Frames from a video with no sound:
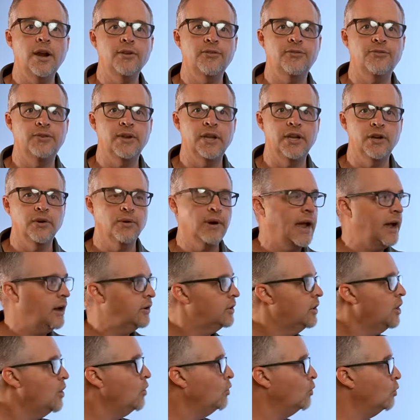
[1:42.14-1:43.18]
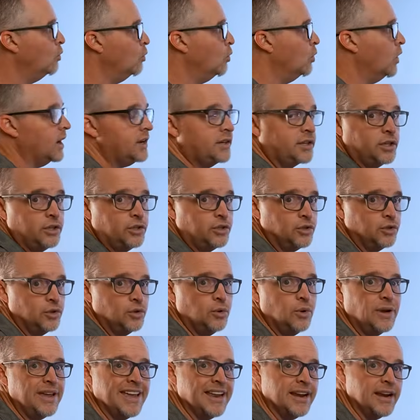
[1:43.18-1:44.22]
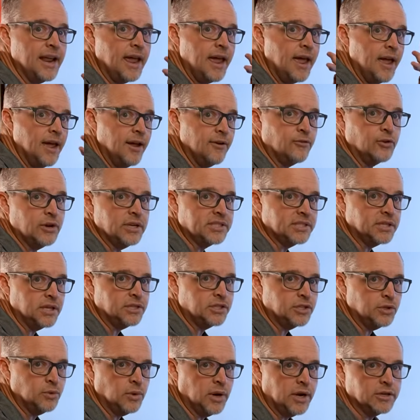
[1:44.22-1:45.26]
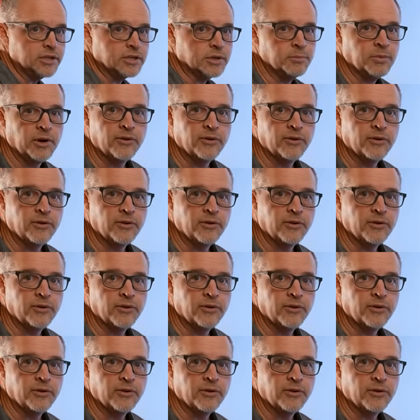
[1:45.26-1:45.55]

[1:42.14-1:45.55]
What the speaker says: to figure out what to do in every situation.